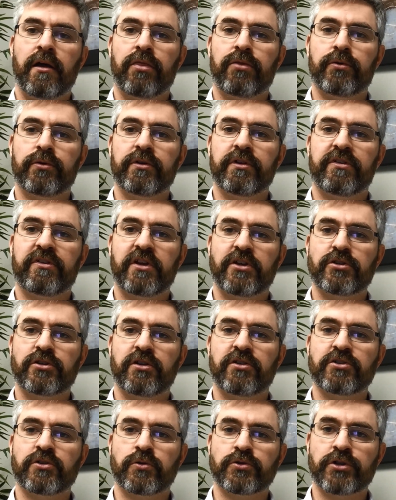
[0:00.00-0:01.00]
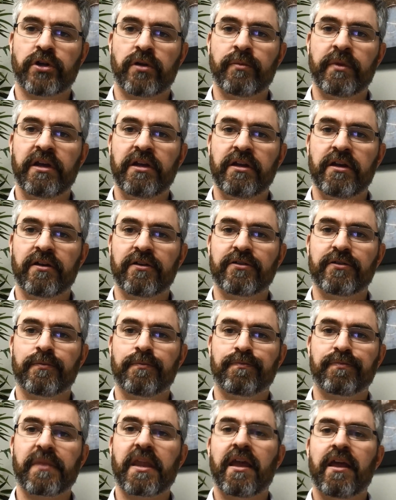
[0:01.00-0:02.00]
through the social medias.
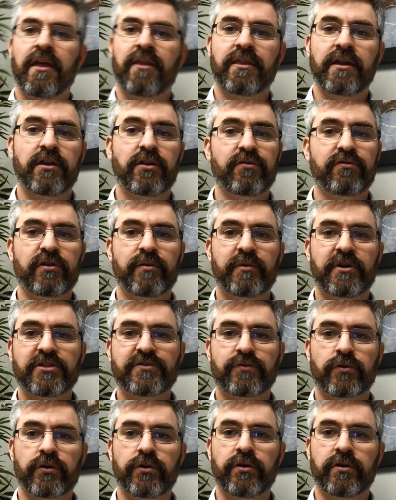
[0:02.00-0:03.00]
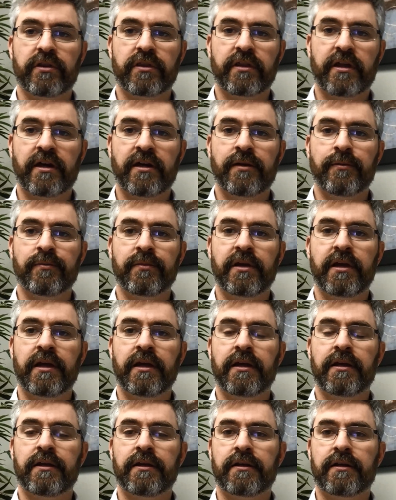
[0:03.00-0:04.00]
Thank you very much for your time,
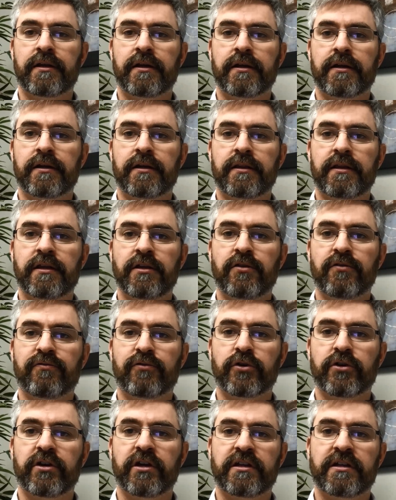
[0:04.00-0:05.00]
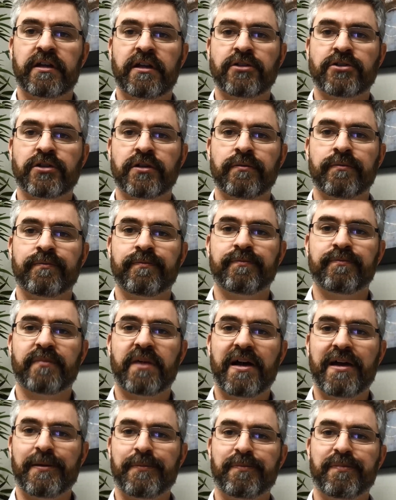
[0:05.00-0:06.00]
and thank you for your attention.
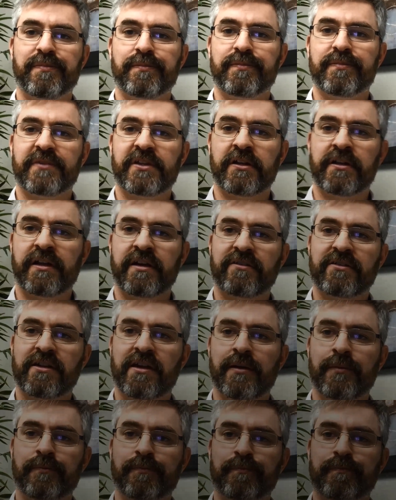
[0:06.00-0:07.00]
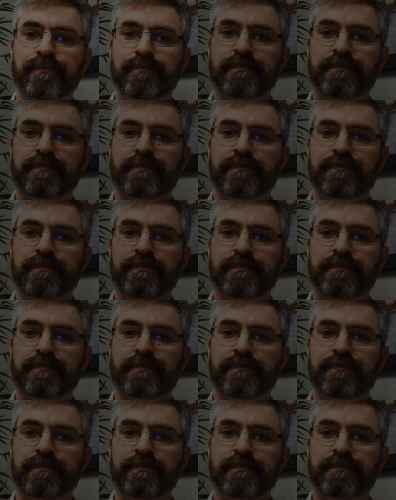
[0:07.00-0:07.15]
Bye. Till next time.